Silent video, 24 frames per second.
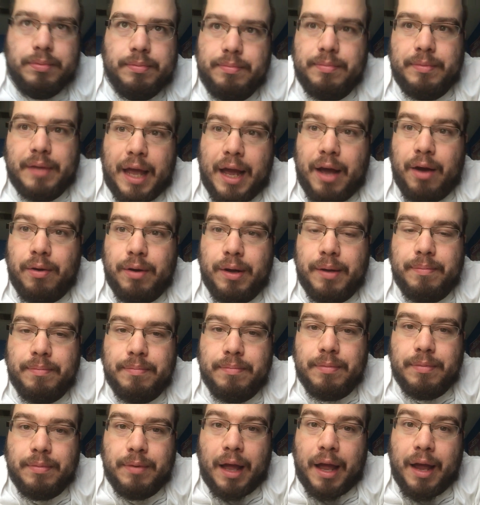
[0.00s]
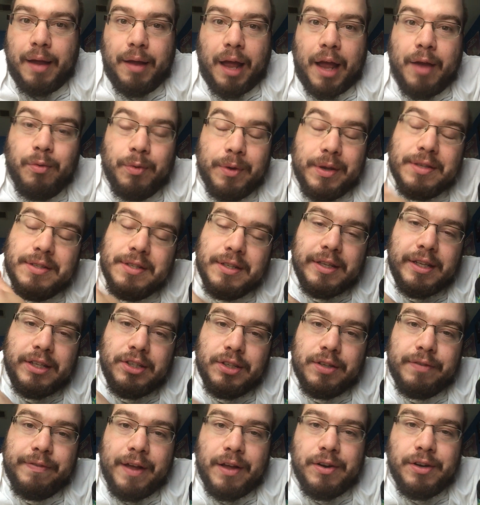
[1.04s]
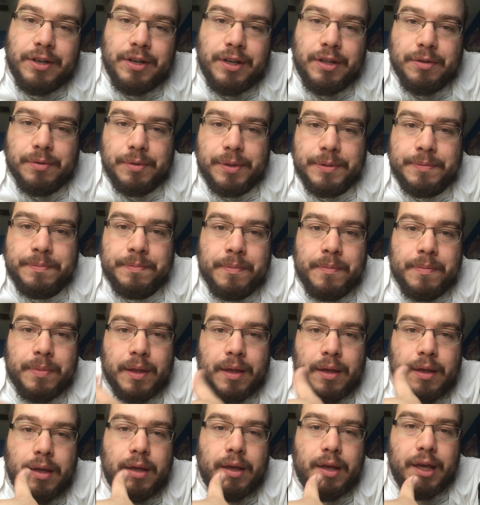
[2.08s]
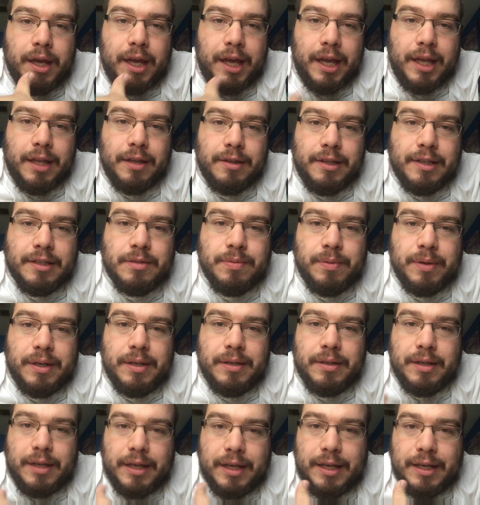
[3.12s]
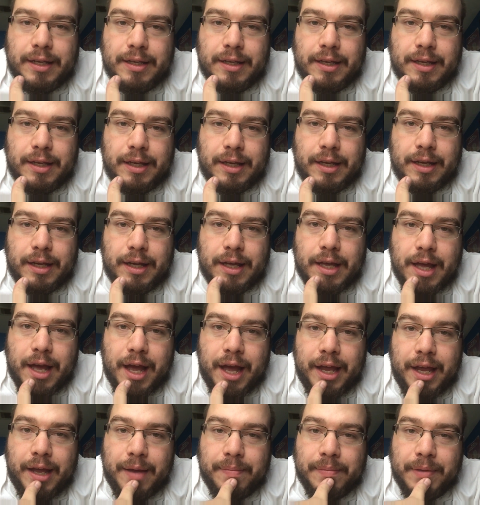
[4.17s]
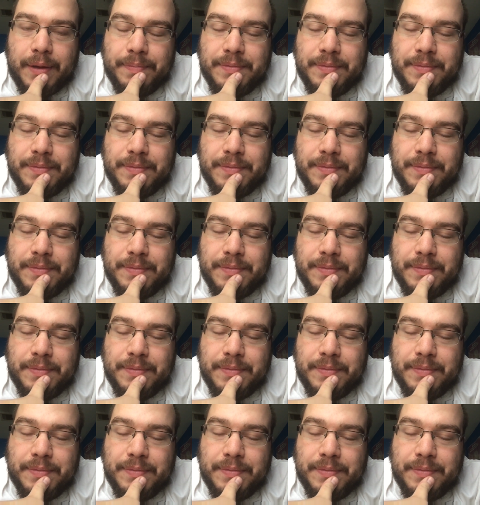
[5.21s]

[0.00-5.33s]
now I'm. I, I, recently just found another one, and this one, uh, I am.